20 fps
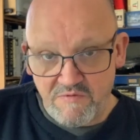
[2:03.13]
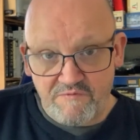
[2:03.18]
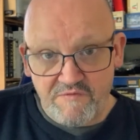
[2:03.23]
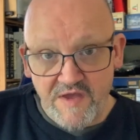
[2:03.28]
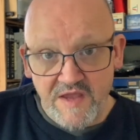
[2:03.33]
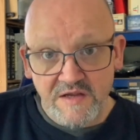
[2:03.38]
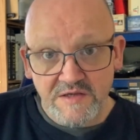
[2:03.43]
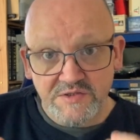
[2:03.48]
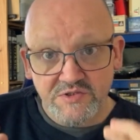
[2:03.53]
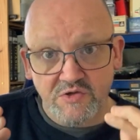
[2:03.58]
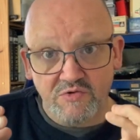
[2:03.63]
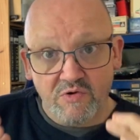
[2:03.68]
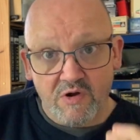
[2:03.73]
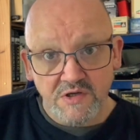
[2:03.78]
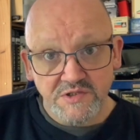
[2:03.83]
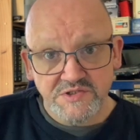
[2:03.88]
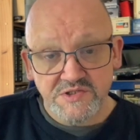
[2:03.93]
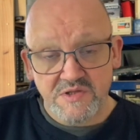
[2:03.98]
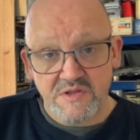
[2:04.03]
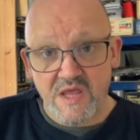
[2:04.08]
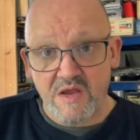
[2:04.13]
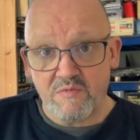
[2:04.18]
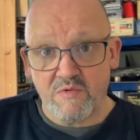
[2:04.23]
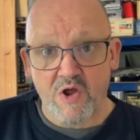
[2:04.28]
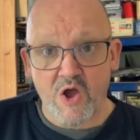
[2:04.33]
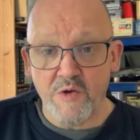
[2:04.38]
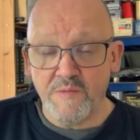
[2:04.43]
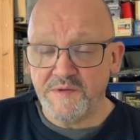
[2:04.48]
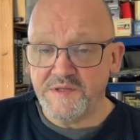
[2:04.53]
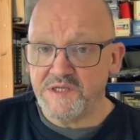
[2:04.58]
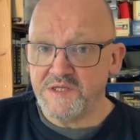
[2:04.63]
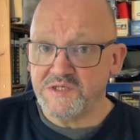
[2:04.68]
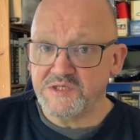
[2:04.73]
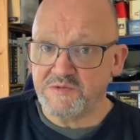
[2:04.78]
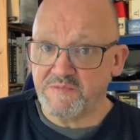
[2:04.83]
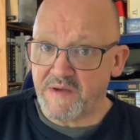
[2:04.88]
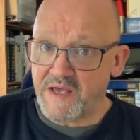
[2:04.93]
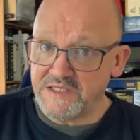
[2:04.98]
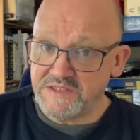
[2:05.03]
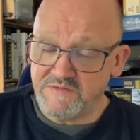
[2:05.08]
your fingers crossed. They were hoping to
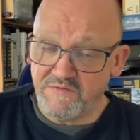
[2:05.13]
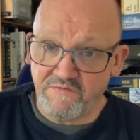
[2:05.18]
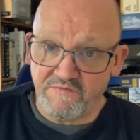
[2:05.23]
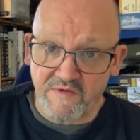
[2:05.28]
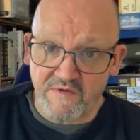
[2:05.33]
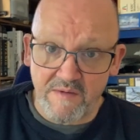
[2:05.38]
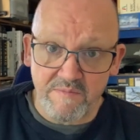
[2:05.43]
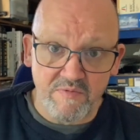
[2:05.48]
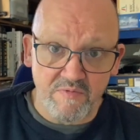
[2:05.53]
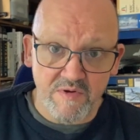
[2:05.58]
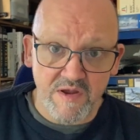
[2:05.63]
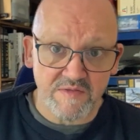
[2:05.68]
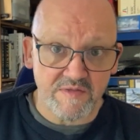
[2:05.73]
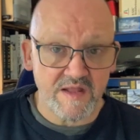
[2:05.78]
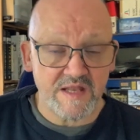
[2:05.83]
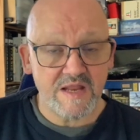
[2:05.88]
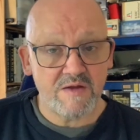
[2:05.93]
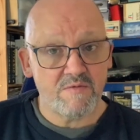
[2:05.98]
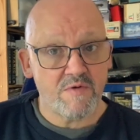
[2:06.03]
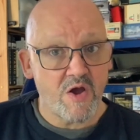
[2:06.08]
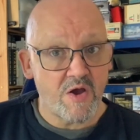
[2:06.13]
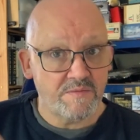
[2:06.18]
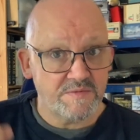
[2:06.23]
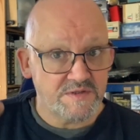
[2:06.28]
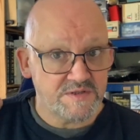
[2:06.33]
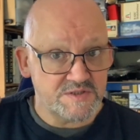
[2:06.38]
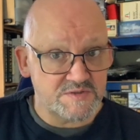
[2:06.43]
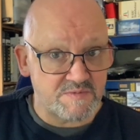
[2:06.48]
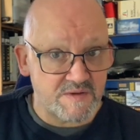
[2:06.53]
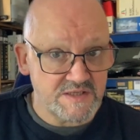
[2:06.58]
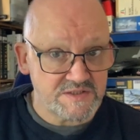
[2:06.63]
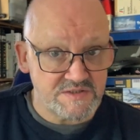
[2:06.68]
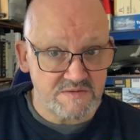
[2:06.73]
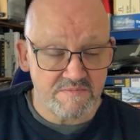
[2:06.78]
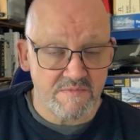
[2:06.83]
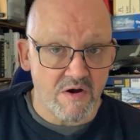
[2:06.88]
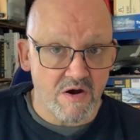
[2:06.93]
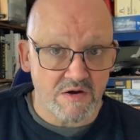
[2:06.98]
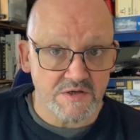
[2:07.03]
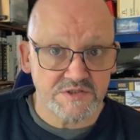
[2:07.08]
dispatch in February, then they were hoping to dispatch in
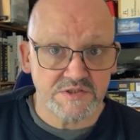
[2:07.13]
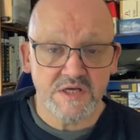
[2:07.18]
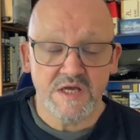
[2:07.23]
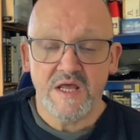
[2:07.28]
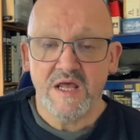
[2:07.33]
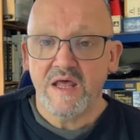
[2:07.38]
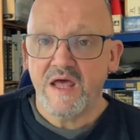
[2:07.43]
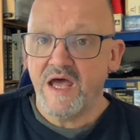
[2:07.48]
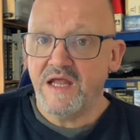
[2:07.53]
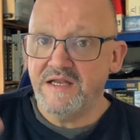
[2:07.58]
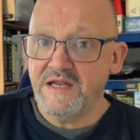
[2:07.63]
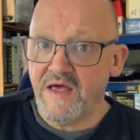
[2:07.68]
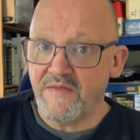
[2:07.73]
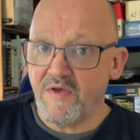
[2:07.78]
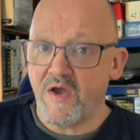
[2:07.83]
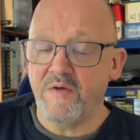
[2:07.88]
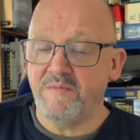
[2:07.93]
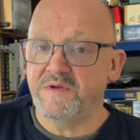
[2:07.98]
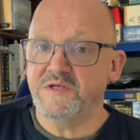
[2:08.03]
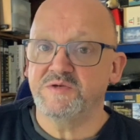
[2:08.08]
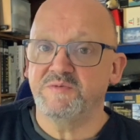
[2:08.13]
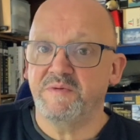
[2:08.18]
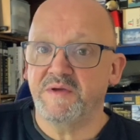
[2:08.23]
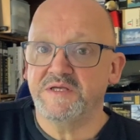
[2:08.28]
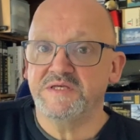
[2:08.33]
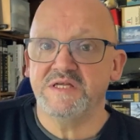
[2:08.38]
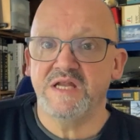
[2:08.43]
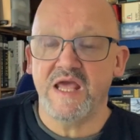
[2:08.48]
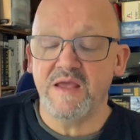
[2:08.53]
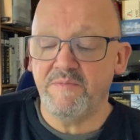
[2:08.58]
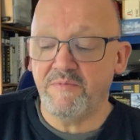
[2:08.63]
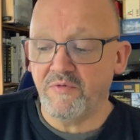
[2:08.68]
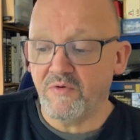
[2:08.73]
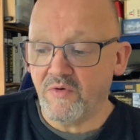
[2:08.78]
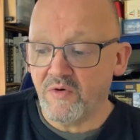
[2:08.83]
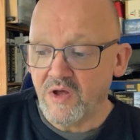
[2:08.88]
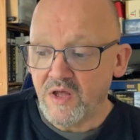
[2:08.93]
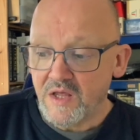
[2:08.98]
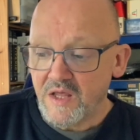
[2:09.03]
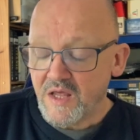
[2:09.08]
March, and now they're hoping to dispatch in
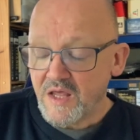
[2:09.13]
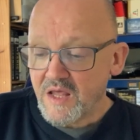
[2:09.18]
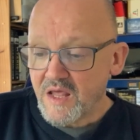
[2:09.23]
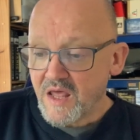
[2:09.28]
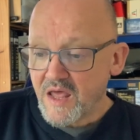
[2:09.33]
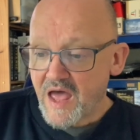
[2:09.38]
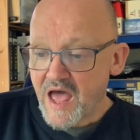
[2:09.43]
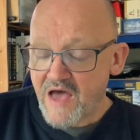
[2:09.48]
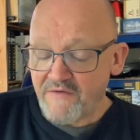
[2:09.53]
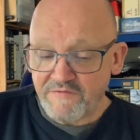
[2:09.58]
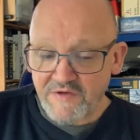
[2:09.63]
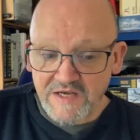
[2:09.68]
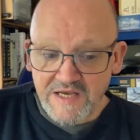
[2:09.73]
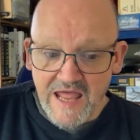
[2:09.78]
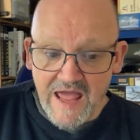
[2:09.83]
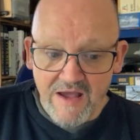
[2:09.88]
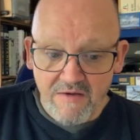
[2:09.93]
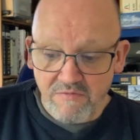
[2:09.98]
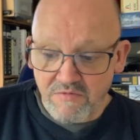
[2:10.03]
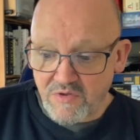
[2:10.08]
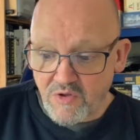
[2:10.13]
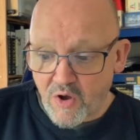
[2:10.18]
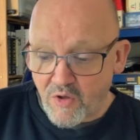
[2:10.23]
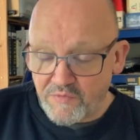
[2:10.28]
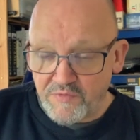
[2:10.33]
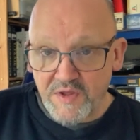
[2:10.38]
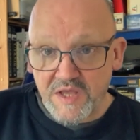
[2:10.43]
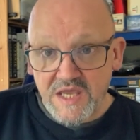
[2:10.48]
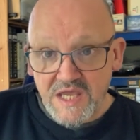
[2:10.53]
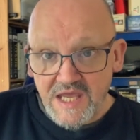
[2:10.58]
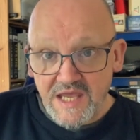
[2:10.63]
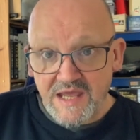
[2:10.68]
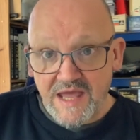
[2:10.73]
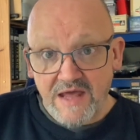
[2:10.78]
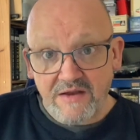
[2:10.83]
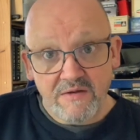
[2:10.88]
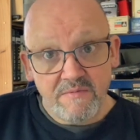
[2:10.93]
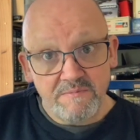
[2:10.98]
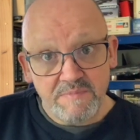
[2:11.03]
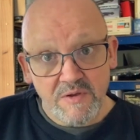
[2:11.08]
April. Having now got the kit
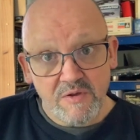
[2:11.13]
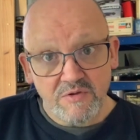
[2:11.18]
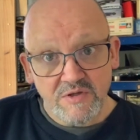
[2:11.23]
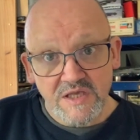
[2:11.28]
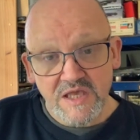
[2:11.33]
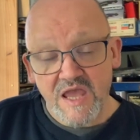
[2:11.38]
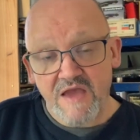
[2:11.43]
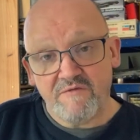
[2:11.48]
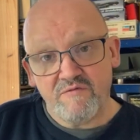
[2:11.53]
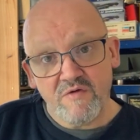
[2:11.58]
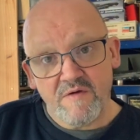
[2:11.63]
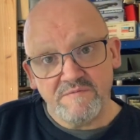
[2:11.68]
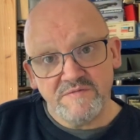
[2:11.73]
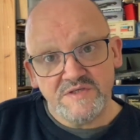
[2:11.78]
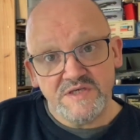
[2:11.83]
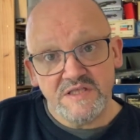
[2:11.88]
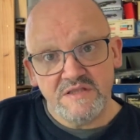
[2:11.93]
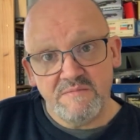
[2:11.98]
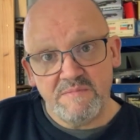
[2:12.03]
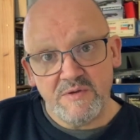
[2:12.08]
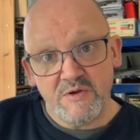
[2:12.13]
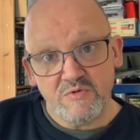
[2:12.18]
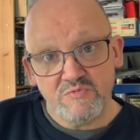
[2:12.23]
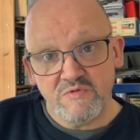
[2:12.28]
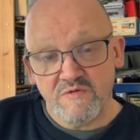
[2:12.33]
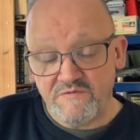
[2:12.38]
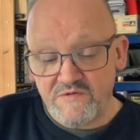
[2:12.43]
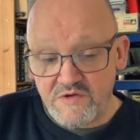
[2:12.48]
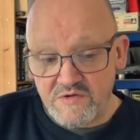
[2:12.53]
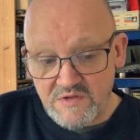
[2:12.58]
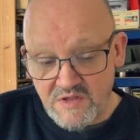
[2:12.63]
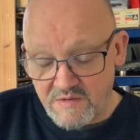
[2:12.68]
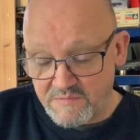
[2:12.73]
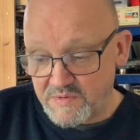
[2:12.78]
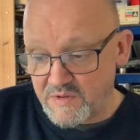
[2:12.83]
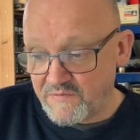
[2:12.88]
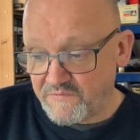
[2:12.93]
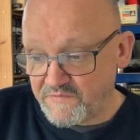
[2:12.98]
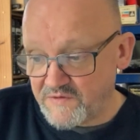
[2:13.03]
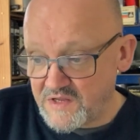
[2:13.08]
and I'm building it, if you haven't seen the build
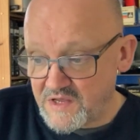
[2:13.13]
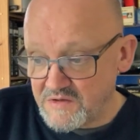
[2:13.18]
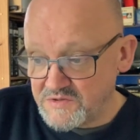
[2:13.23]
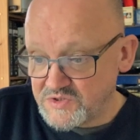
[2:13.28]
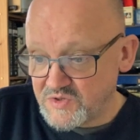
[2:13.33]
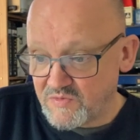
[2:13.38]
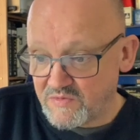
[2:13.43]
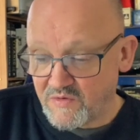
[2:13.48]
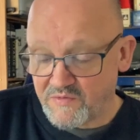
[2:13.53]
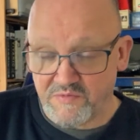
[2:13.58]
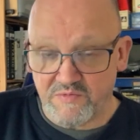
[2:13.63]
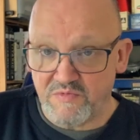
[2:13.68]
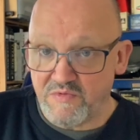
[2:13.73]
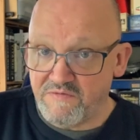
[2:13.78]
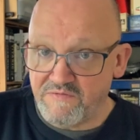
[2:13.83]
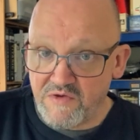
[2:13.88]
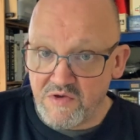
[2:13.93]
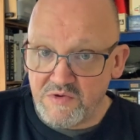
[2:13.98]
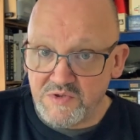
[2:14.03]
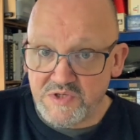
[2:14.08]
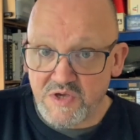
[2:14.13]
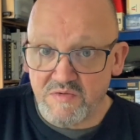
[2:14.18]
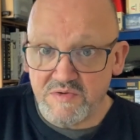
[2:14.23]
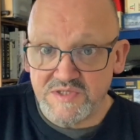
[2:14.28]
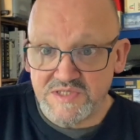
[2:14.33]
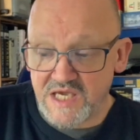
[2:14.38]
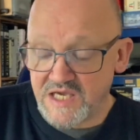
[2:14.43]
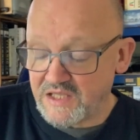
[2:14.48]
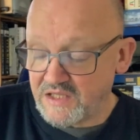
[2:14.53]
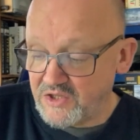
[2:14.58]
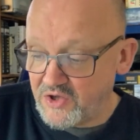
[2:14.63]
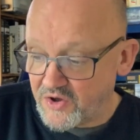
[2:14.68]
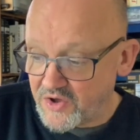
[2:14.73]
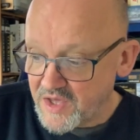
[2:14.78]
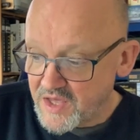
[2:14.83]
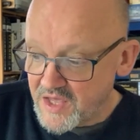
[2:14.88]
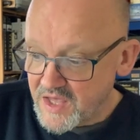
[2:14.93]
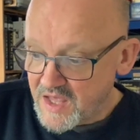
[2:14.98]
videos, go on, or the reviews, go and take a look.